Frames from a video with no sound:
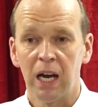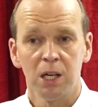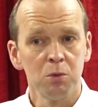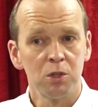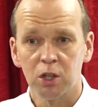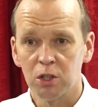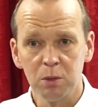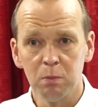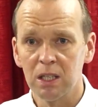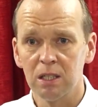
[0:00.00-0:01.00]
I don't
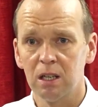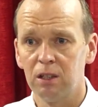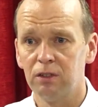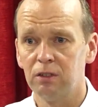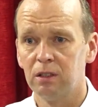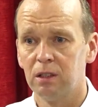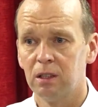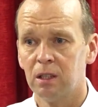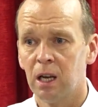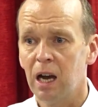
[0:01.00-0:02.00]
trust myself.
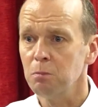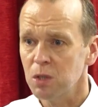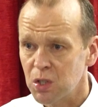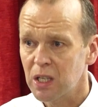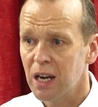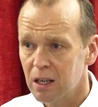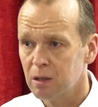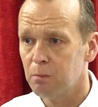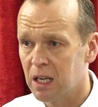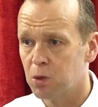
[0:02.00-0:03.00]
I'm scared
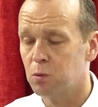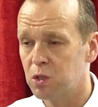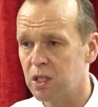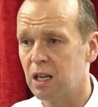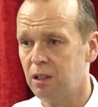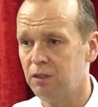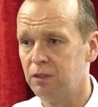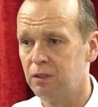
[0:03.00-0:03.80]
of my own self